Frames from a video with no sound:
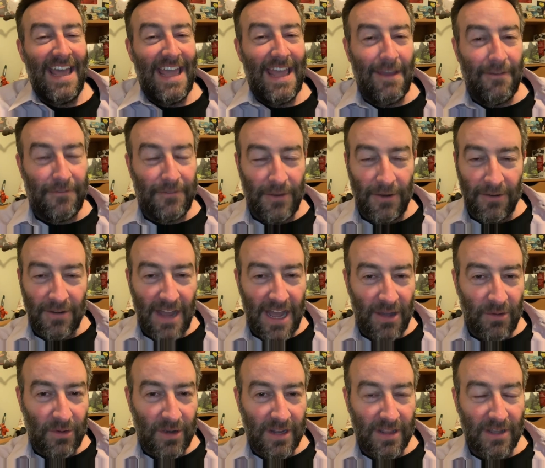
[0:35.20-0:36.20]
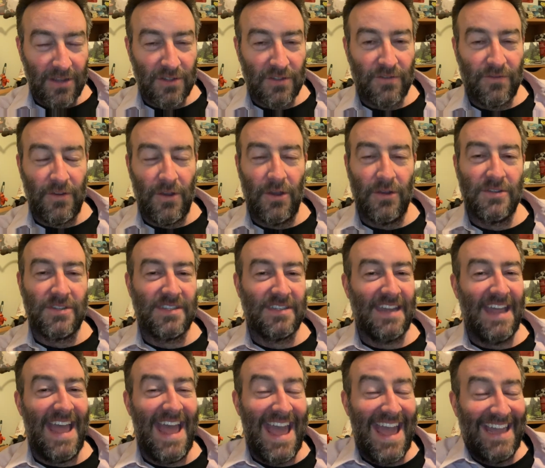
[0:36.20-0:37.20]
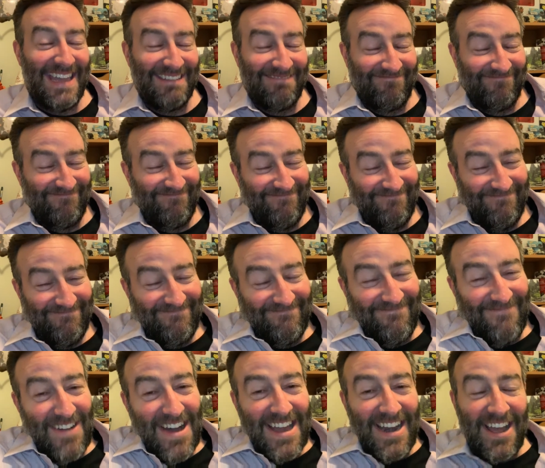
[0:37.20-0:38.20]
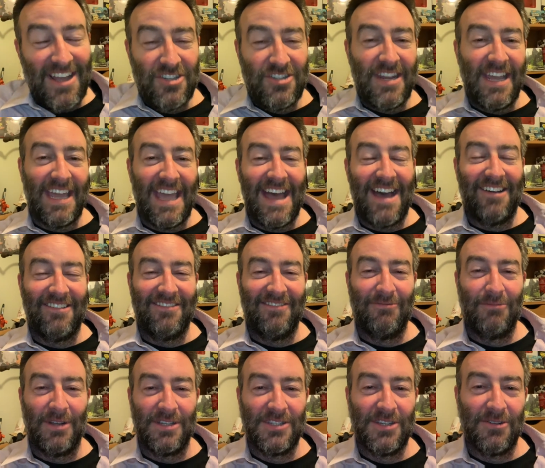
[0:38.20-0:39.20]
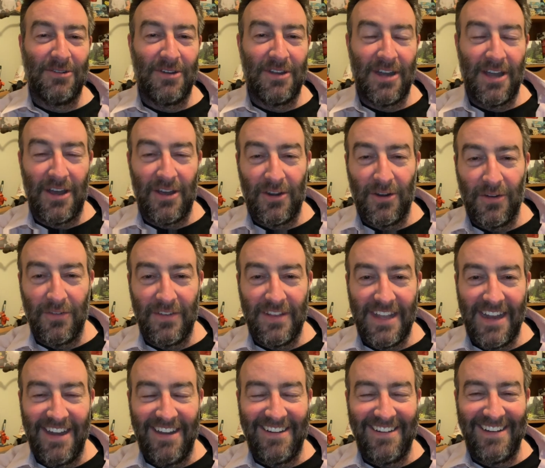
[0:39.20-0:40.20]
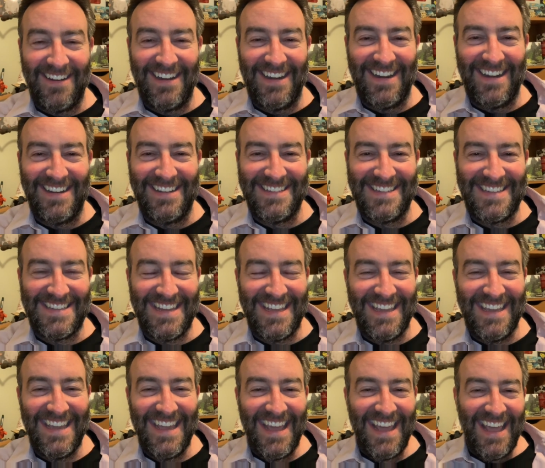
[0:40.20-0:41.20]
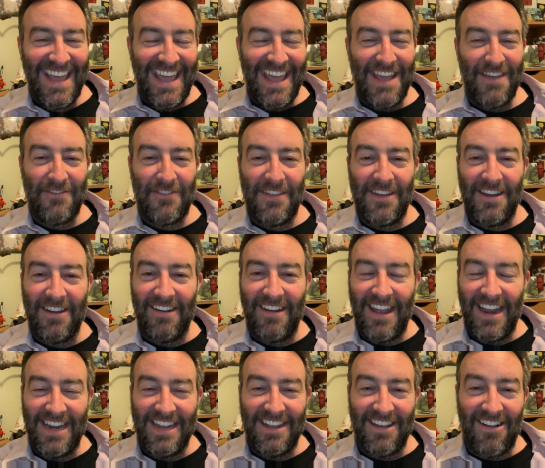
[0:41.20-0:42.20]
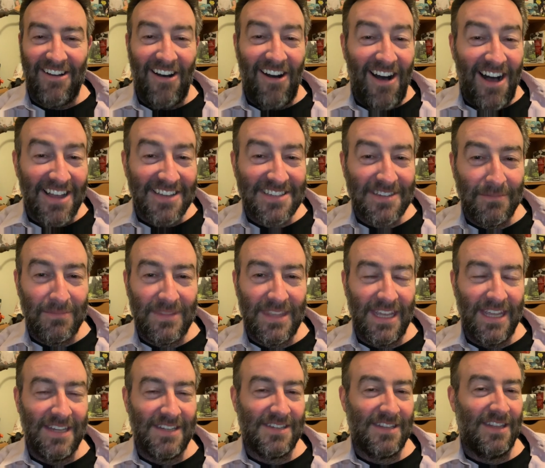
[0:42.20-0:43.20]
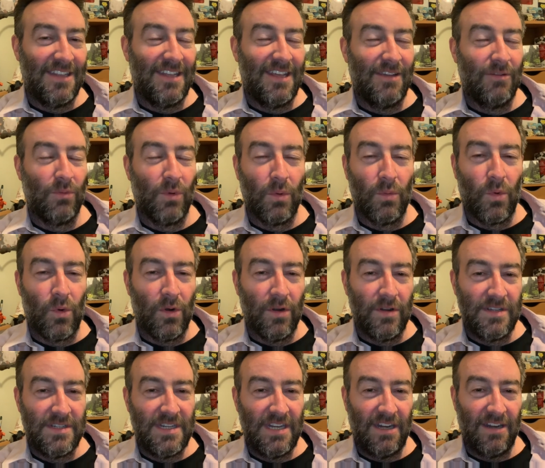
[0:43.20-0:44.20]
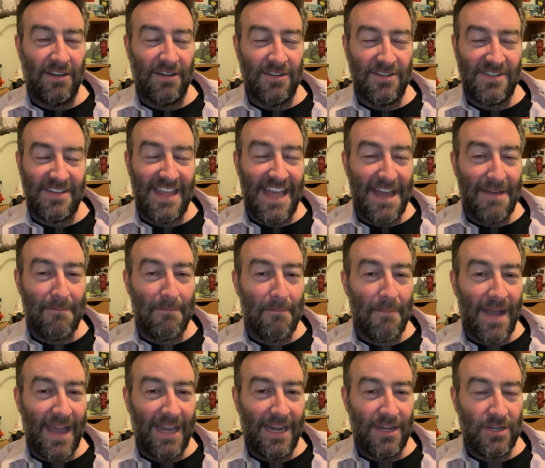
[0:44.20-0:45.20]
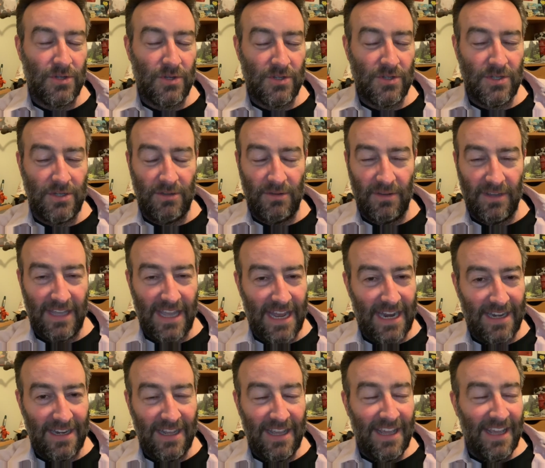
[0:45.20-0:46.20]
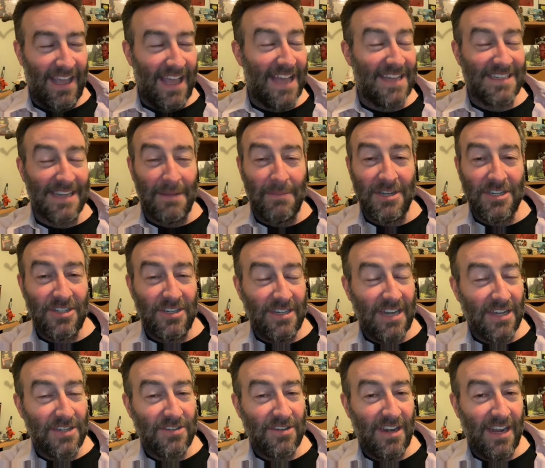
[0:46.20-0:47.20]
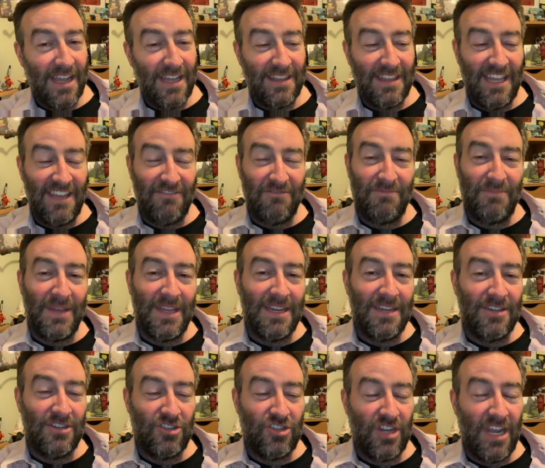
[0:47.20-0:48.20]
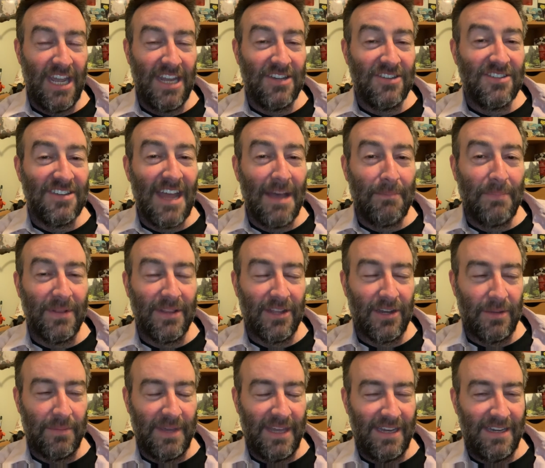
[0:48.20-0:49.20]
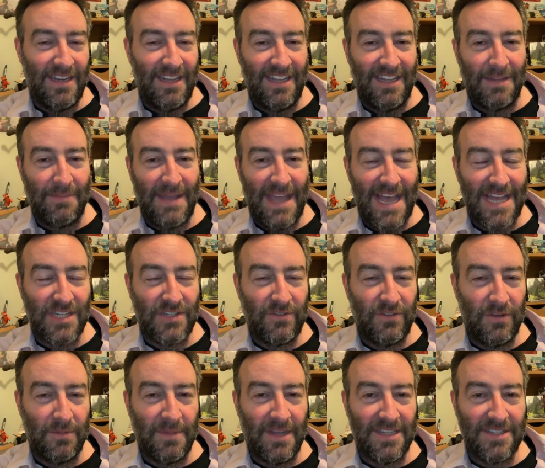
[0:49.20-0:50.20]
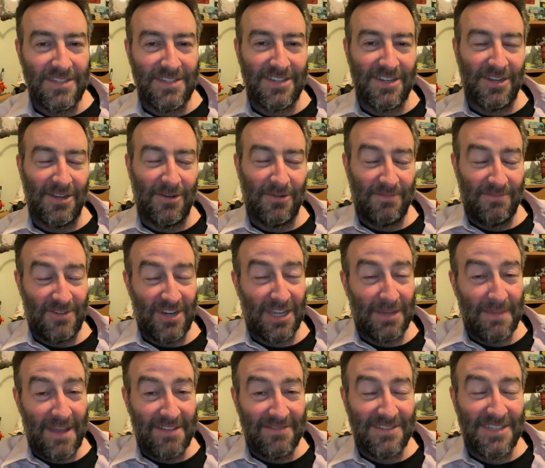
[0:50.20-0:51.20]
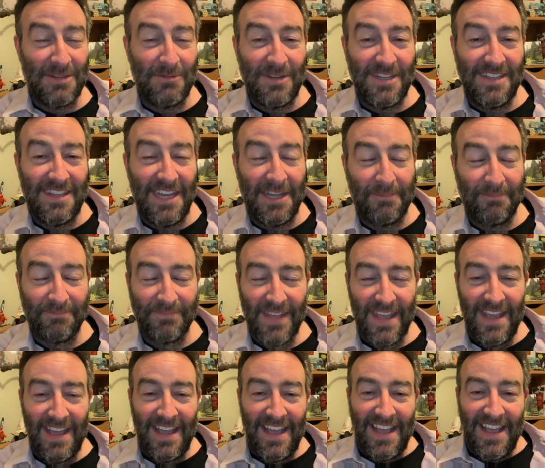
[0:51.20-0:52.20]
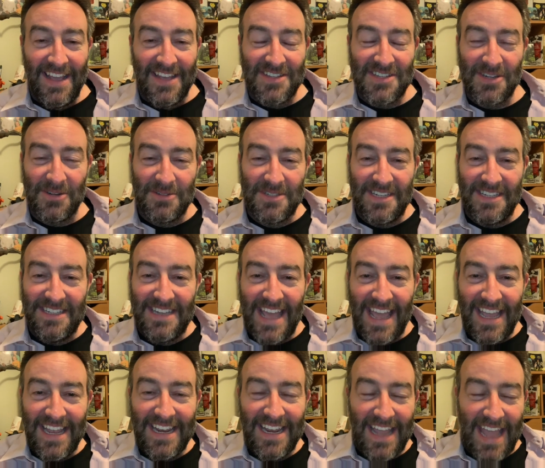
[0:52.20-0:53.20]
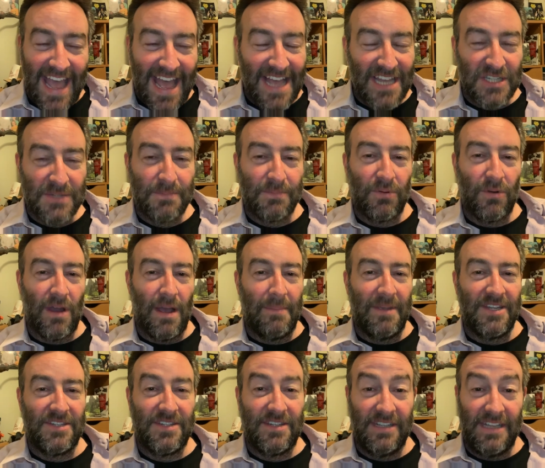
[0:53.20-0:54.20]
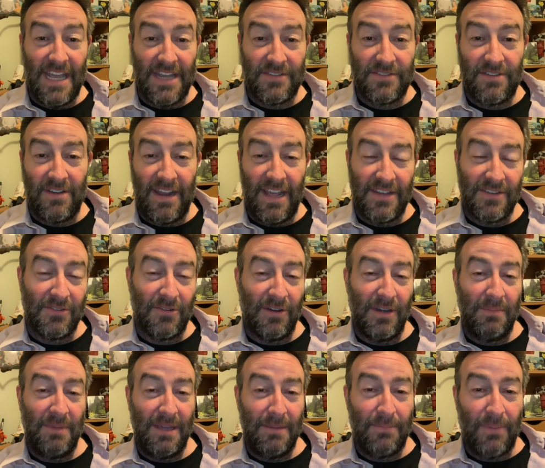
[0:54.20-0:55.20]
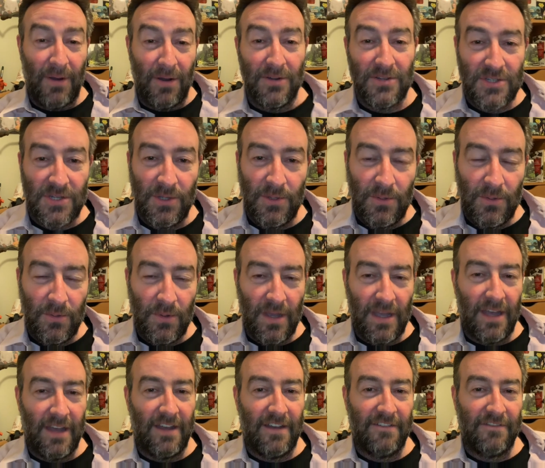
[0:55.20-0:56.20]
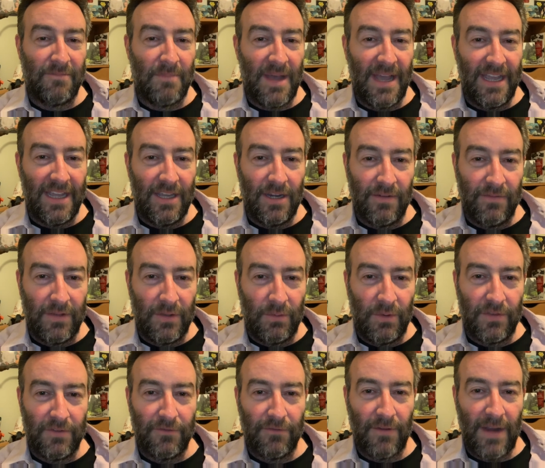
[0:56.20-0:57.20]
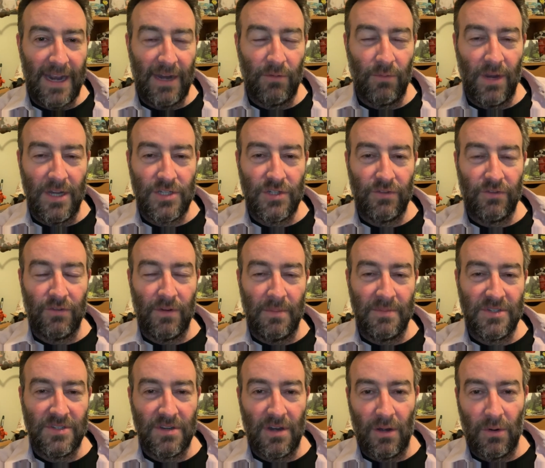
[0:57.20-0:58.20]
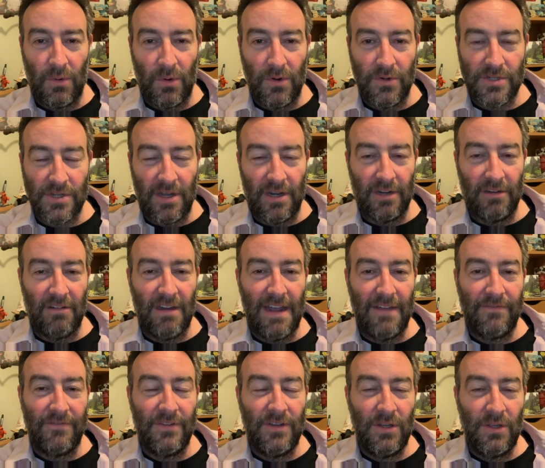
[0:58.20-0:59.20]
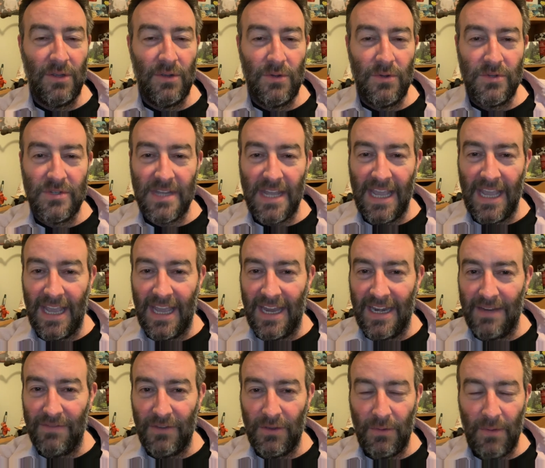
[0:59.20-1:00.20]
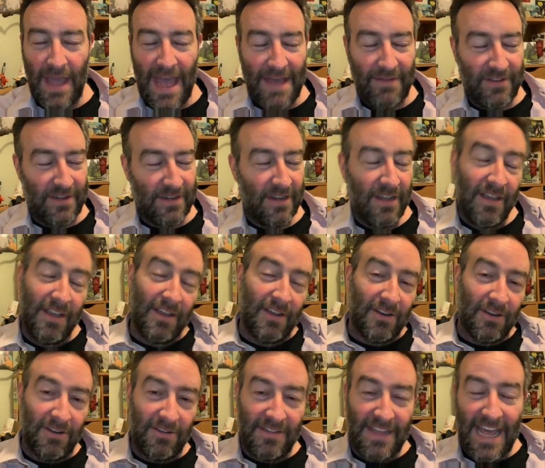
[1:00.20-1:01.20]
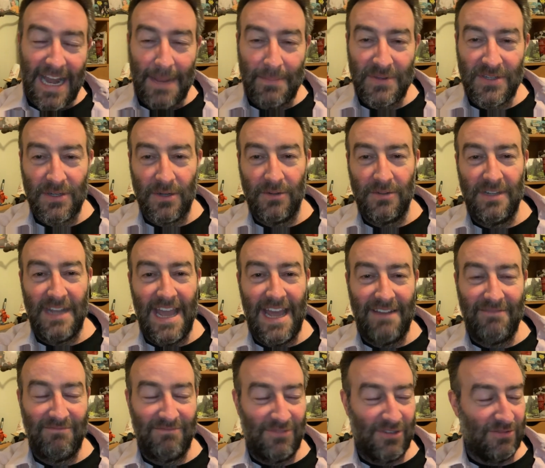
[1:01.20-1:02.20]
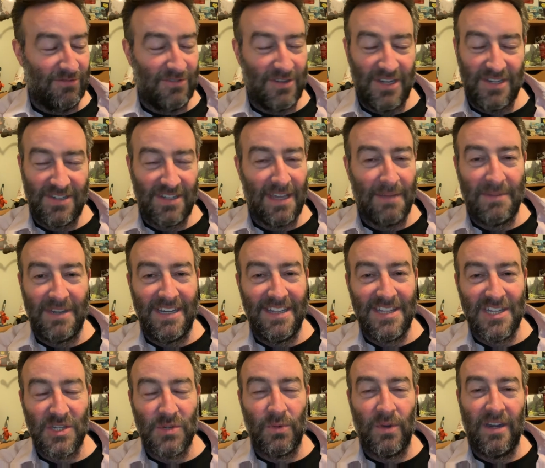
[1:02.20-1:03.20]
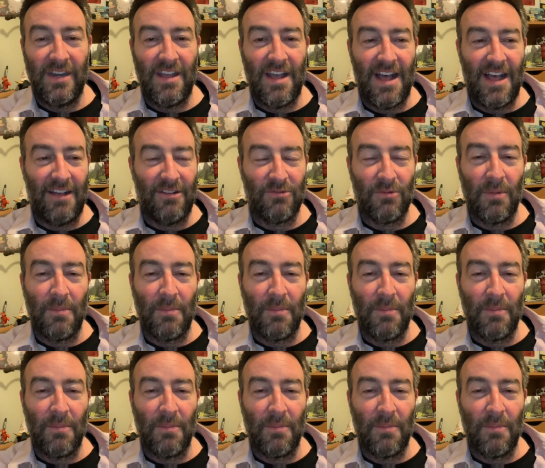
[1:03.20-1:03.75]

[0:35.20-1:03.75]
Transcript: If you're not one of those folks, hey, why not check out what's going on over there? And see if there are any awesome things in the reward tiers that might interest you. Again, as I mentioned yesterday, they've been changed up a little bit in the past few months. So check them out and see what you think. So today, as promised yesterday, is going to be part two of my interview with Frank Rich from Star Wars Autograph News. And if you haven't heard that episode yet and you've just come into this one, I'll